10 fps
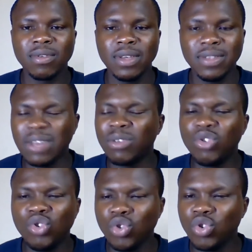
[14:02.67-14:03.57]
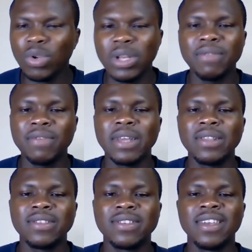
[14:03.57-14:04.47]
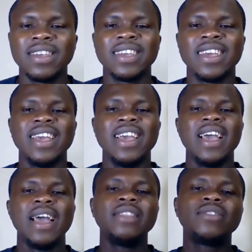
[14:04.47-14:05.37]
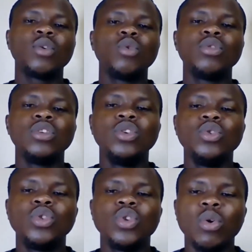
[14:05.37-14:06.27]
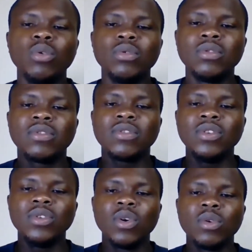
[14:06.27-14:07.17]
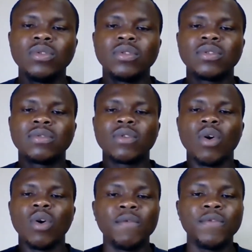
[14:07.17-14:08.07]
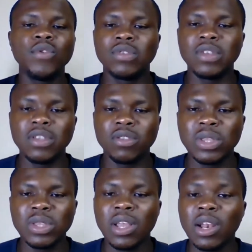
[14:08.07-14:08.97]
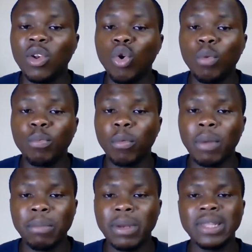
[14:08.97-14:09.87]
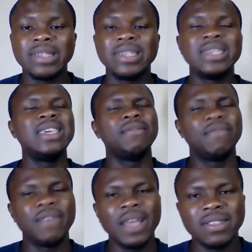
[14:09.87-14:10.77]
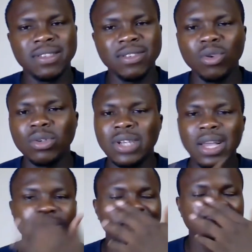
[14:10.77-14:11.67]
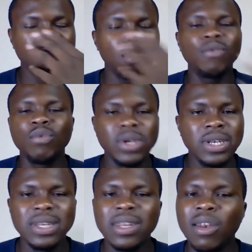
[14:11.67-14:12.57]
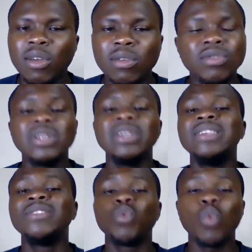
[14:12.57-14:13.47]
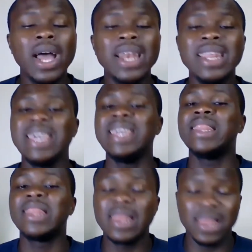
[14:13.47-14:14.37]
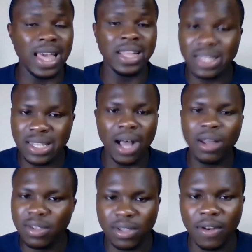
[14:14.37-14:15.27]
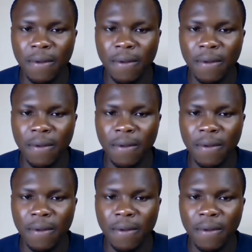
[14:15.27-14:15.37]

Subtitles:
It's an unusual event. So you don't confuse it with a low probability event. Your chances of winning the lottery is 1 in 10,000.